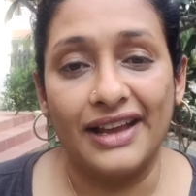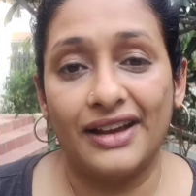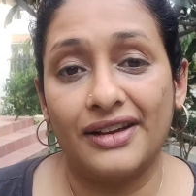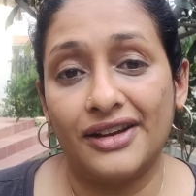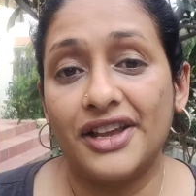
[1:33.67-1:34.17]

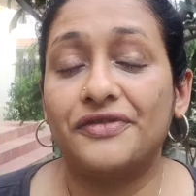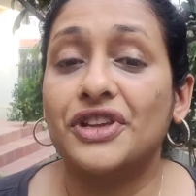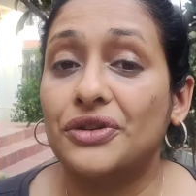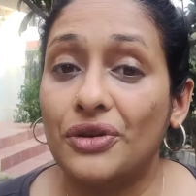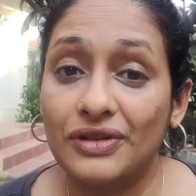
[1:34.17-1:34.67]
if
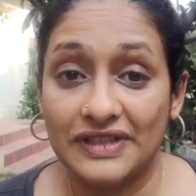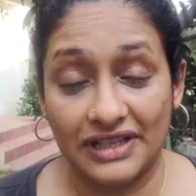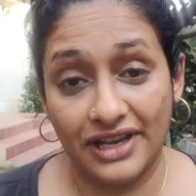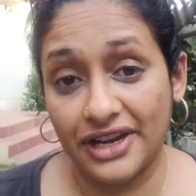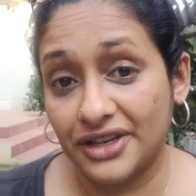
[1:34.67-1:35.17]
their
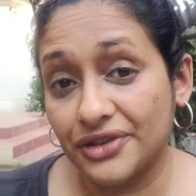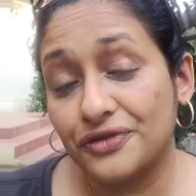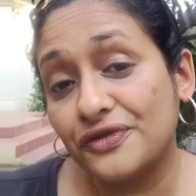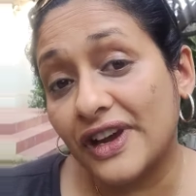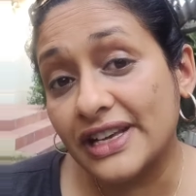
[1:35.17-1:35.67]
dogs get into
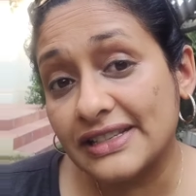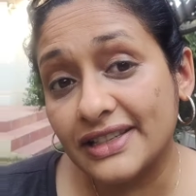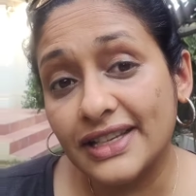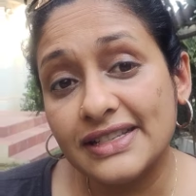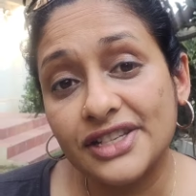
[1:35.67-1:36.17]
fights
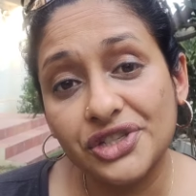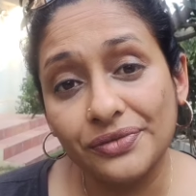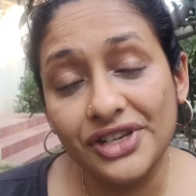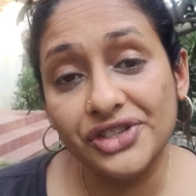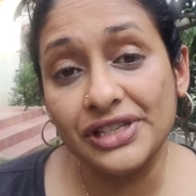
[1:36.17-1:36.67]
in these
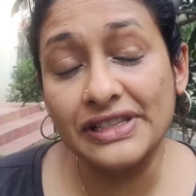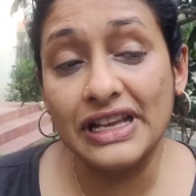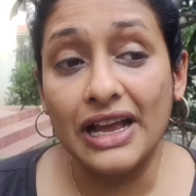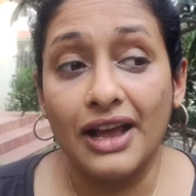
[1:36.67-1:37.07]
situations,